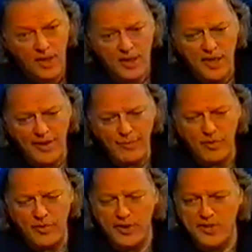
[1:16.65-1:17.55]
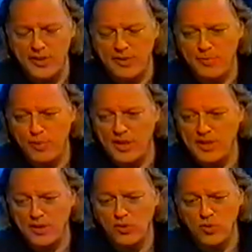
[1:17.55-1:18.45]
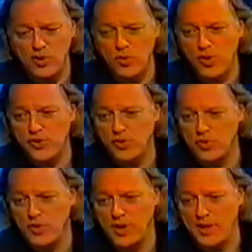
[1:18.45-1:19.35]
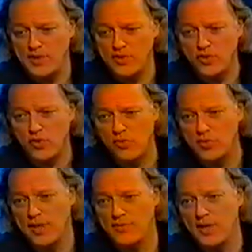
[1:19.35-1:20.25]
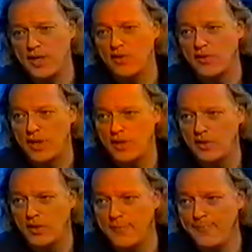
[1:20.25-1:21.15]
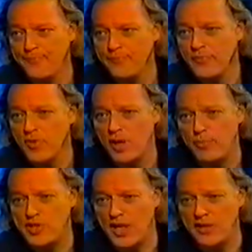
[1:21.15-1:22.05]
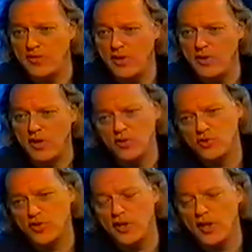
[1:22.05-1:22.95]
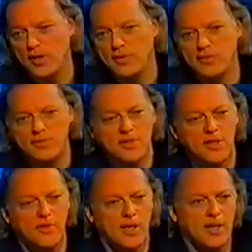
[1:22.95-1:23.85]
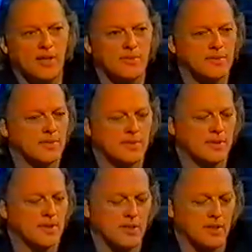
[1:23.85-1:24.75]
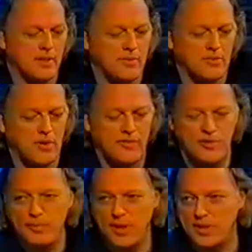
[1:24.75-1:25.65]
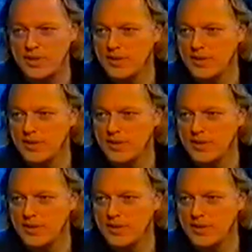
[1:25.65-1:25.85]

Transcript: near Abbey Road, there's a place they call the Squash Courts where they store old tapes. We had a look there, and at Britannia Row, our old studio, there's load there, and go out there all over the place.